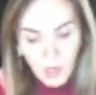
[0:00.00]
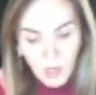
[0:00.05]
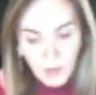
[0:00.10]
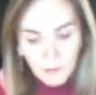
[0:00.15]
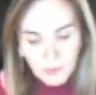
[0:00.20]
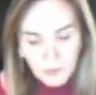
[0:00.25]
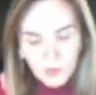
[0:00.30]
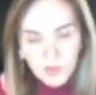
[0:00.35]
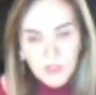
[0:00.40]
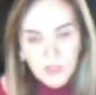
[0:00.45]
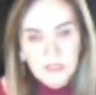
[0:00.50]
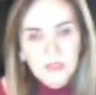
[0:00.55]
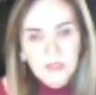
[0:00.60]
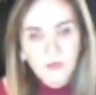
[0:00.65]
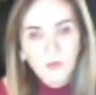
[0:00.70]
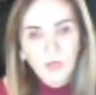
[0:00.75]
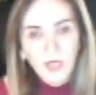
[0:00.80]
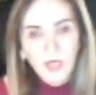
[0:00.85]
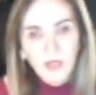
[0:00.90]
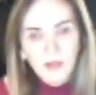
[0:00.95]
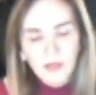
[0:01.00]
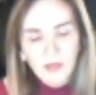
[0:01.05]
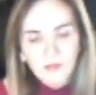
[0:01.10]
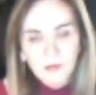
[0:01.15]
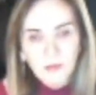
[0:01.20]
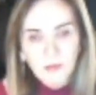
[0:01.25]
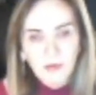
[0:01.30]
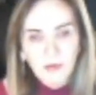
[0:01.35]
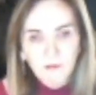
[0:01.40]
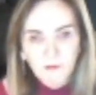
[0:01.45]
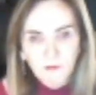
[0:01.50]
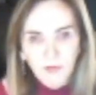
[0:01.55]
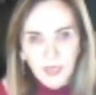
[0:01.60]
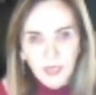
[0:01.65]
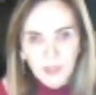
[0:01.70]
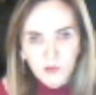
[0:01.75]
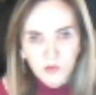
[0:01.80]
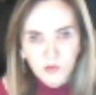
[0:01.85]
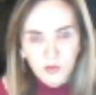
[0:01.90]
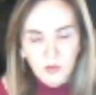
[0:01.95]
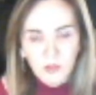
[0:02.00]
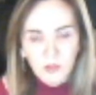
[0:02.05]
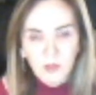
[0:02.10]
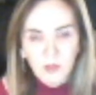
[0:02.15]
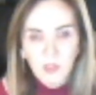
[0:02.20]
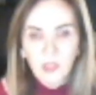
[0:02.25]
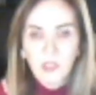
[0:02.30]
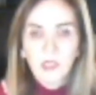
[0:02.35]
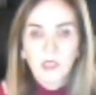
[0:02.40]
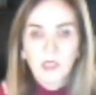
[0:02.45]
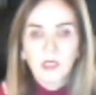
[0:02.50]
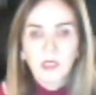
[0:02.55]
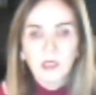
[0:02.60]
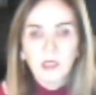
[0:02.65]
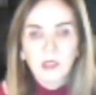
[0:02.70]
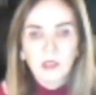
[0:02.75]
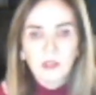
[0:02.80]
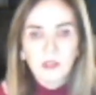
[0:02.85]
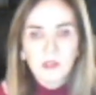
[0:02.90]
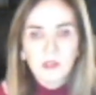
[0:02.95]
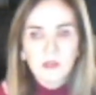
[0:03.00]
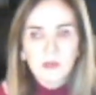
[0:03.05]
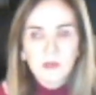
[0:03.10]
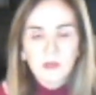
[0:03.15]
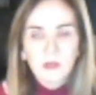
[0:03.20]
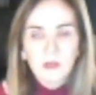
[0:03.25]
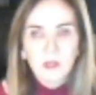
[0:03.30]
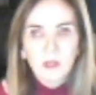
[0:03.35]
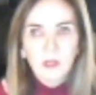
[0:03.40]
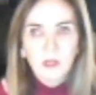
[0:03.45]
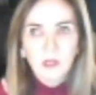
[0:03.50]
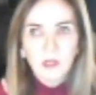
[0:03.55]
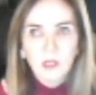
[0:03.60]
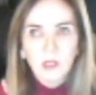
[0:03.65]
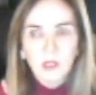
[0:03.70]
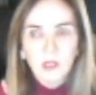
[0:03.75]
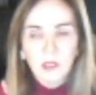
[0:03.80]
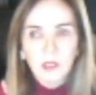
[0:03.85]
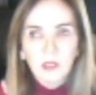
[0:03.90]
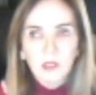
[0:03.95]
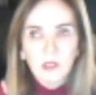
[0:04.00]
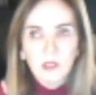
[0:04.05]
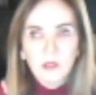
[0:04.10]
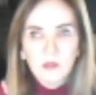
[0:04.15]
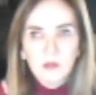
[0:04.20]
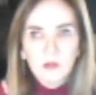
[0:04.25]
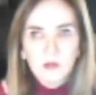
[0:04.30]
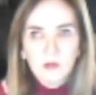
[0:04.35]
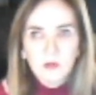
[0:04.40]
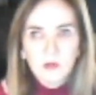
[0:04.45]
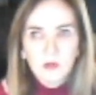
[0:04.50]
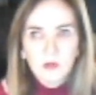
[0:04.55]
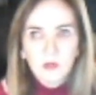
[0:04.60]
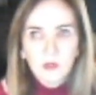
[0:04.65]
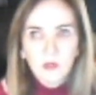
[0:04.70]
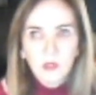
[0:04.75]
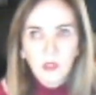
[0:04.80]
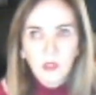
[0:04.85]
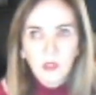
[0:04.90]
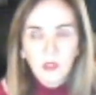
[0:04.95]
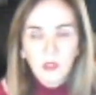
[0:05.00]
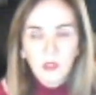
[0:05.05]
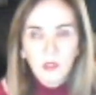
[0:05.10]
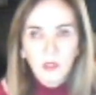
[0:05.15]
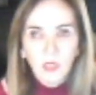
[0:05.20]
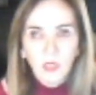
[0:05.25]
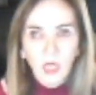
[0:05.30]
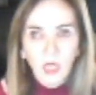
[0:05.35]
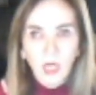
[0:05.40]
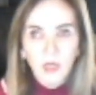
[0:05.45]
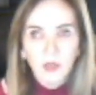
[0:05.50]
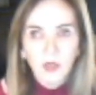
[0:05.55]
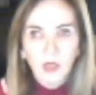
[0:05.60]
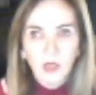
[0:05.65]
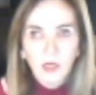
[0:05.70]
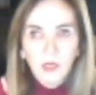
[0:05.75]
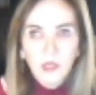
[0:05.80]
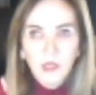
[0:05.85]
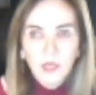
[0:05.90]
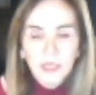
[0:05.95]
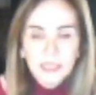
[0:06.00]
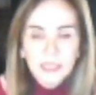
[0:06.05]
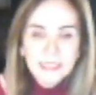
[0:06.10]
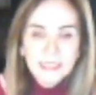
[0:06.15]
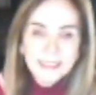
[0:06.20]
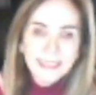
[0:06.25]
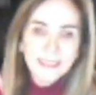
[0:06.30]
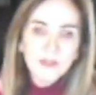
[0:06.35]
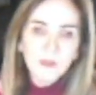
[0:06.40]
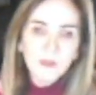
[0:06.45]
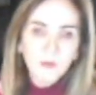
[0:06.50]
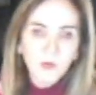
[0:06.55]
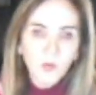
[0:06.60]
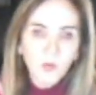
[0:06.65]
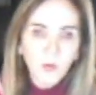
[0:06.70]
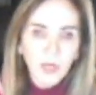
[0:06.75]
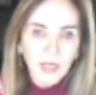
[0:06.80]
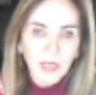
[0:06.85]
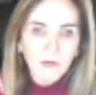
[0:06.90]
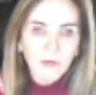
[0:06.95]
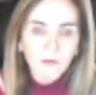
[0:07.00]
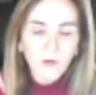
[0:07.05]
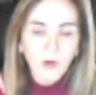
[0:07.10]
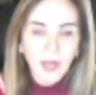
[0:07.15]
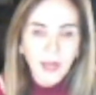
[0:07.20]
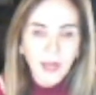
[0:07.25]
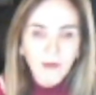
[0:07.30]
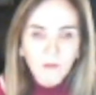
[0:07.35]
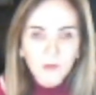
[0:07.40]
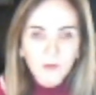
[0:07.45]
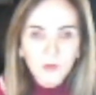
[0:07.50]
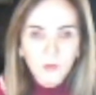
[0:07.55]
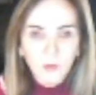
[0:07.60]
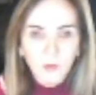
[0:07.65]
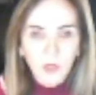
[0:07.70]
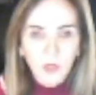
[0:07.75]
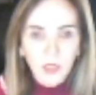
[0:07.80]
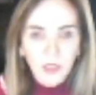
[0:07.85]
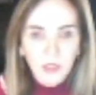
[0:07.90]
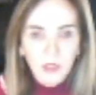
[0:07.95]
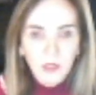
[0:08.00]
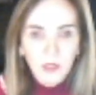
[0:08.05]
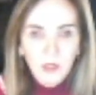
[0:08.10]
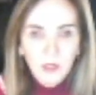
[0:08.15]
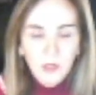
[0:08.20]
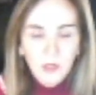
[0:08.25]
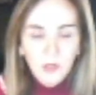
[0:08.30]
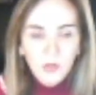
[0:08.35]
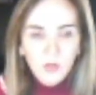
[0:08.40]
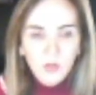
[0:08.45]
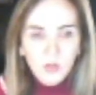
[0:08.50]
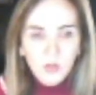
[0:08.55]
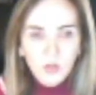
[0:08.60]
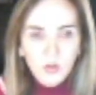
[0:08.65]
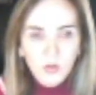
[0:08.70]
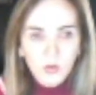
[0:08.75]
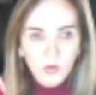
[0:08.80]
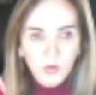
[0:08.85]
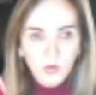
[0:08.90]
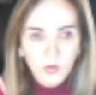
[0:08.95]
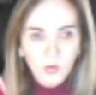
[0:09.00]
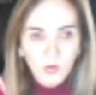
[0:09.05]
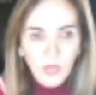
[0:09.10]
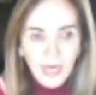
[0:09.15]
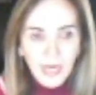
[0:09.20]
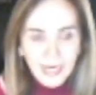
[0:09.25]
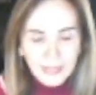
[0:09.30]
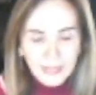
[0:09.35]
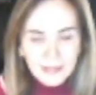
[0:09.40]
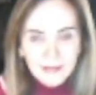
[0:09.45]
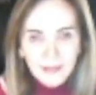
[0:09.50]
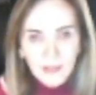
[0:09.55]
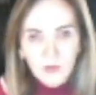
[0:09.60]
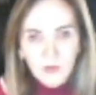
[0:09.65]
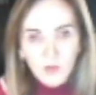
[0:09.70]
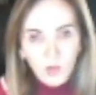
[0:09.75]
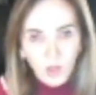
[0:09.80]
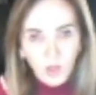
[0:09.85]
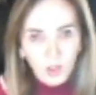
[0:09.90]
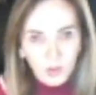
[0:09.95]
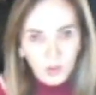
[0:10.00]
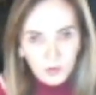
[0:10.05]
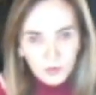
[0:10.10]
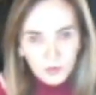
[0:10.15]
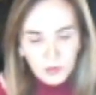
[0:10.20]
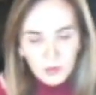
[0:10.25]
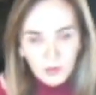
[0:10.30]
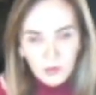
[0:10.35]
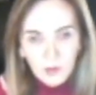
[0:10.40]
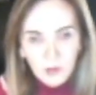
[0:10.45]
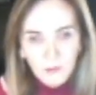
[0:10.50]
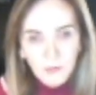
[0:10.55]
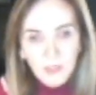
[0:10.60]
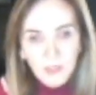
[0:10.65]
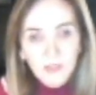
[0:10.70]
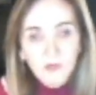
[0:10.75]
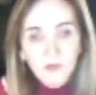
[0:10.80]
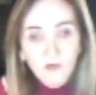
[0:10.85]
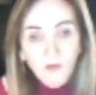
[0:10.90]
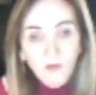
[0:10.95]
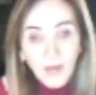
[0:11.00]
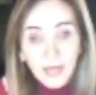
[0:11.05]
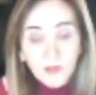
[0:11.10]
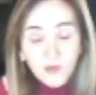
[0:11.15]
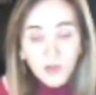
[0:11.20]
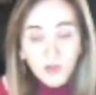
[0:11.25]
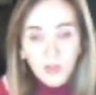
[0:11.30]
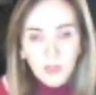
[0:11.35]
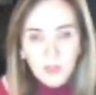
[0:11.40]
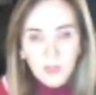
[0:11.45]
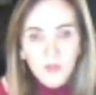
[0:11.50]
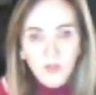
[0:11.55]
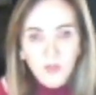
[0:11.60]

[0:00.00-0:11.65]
but she said, what I love about fashion is it is an accessible way for everyone to access art. Because fashion is